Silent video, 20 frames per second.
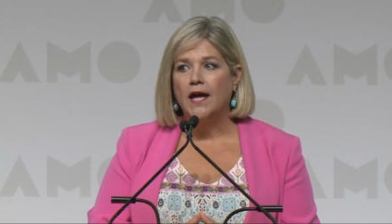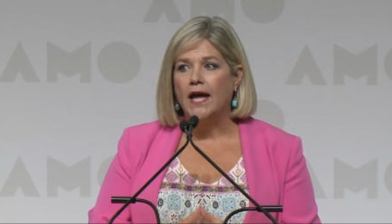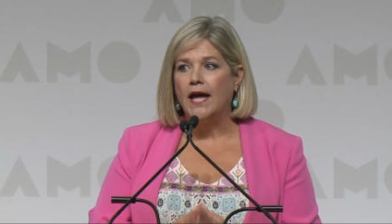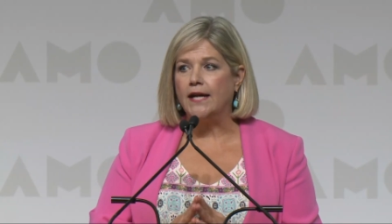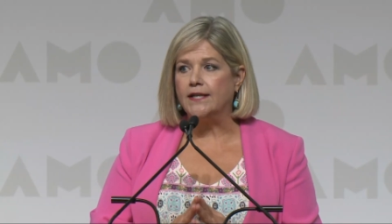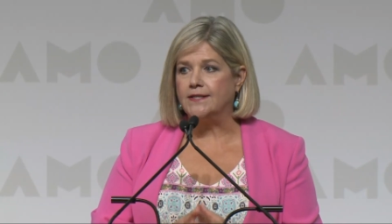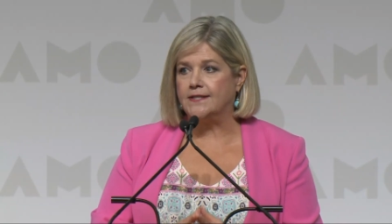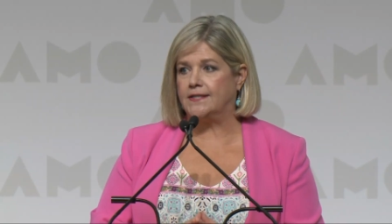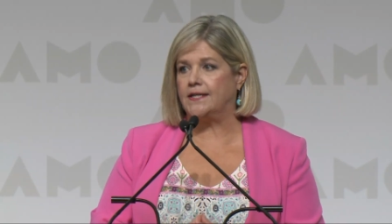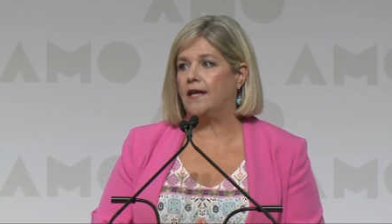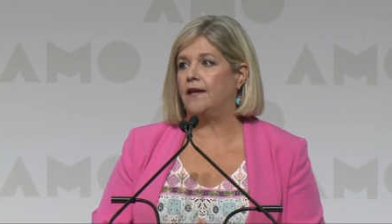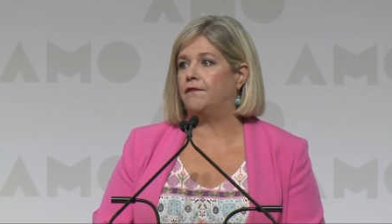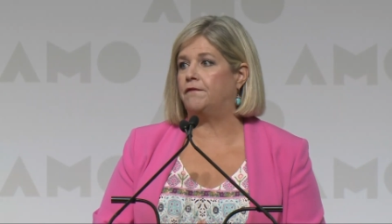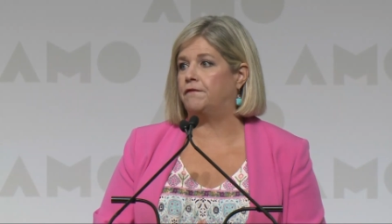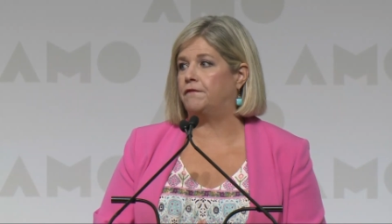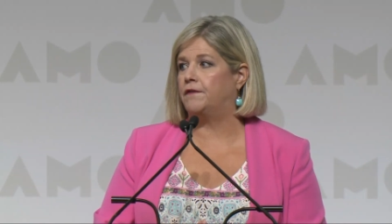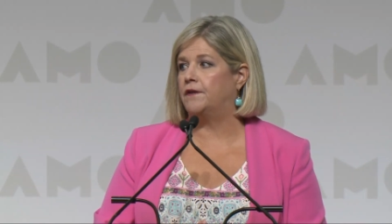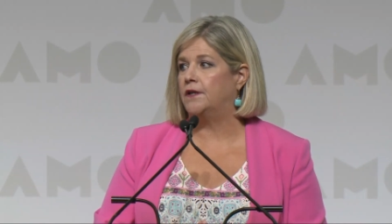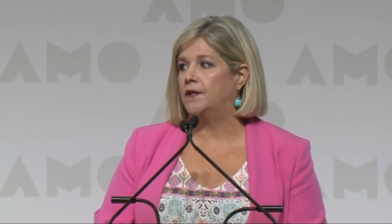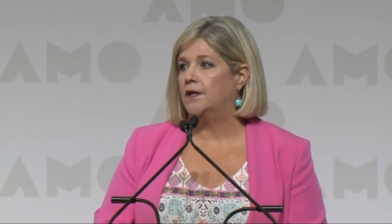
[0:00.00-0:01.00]
and safe,
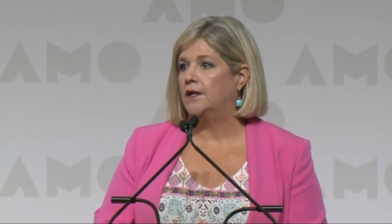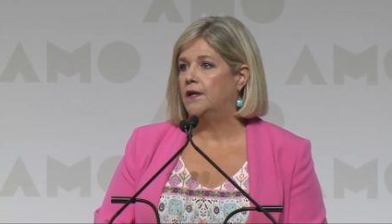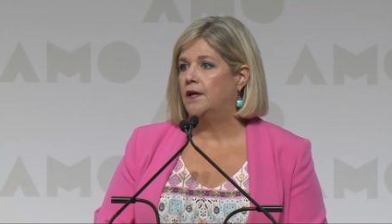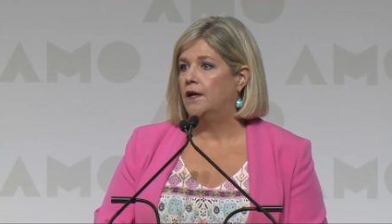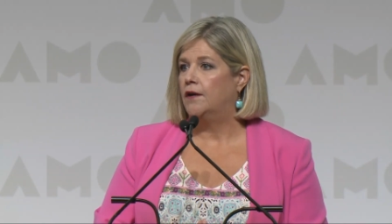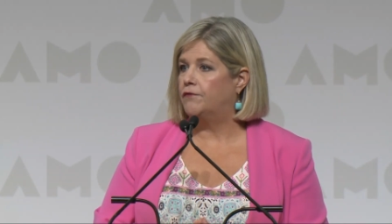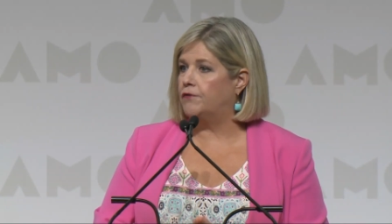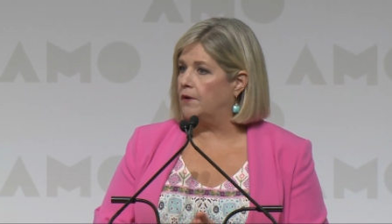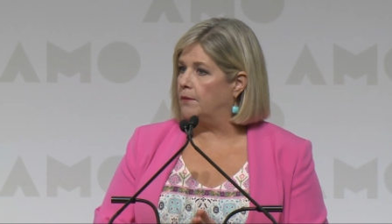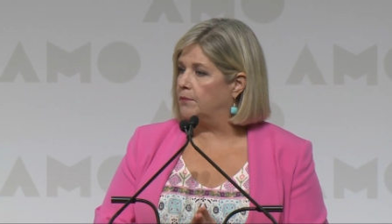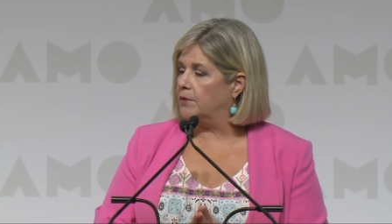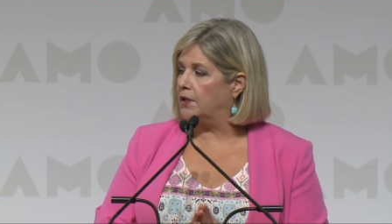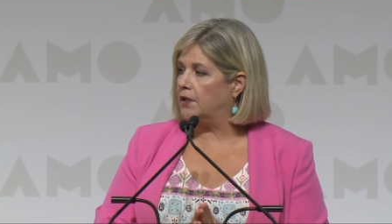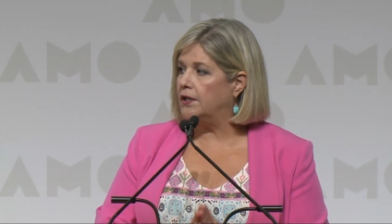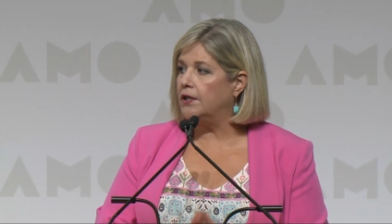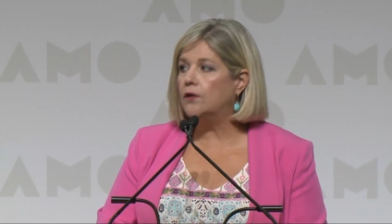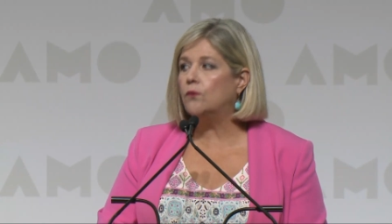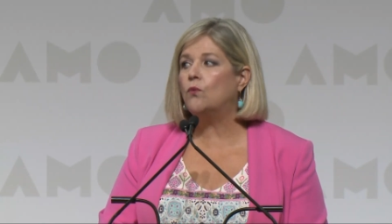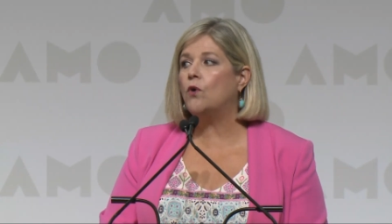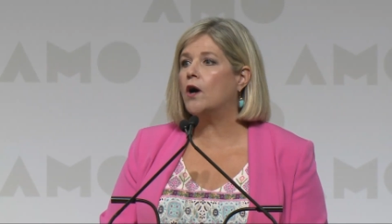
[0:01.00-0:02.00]
from
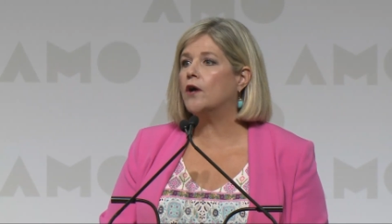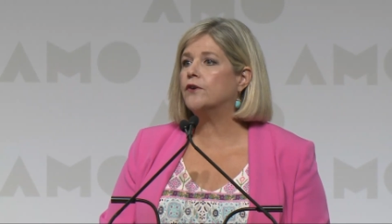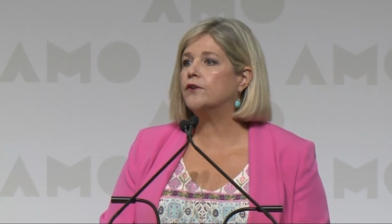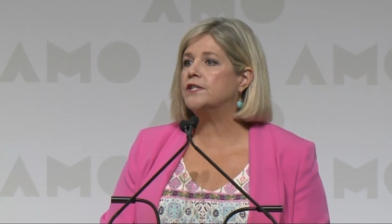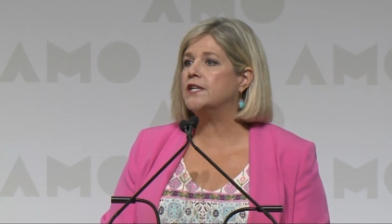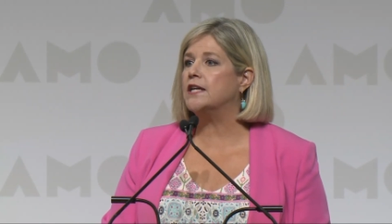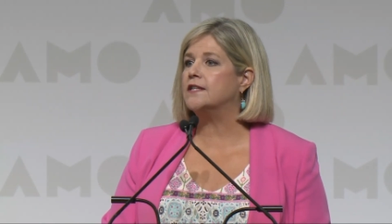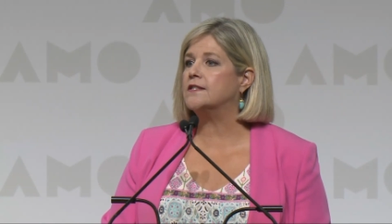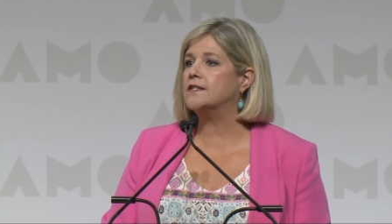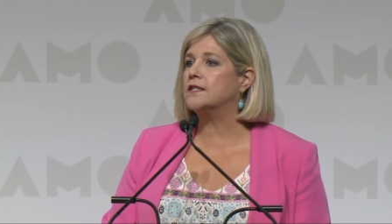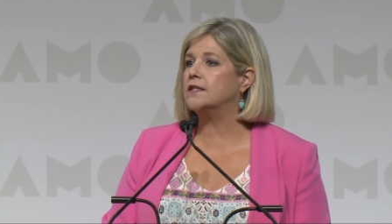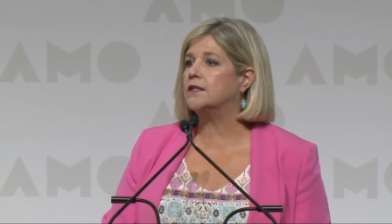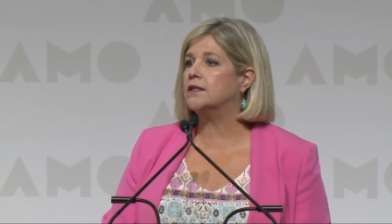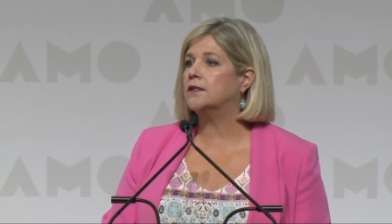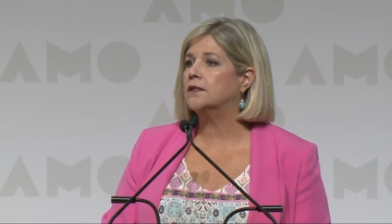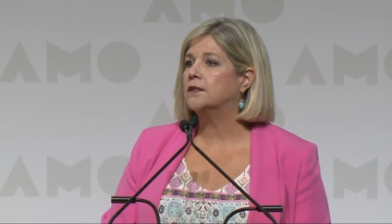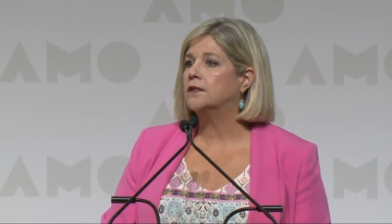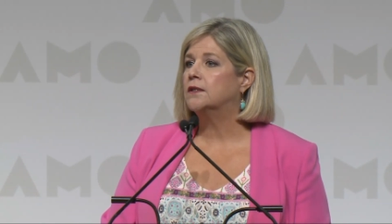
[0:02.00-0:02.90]
clean water testing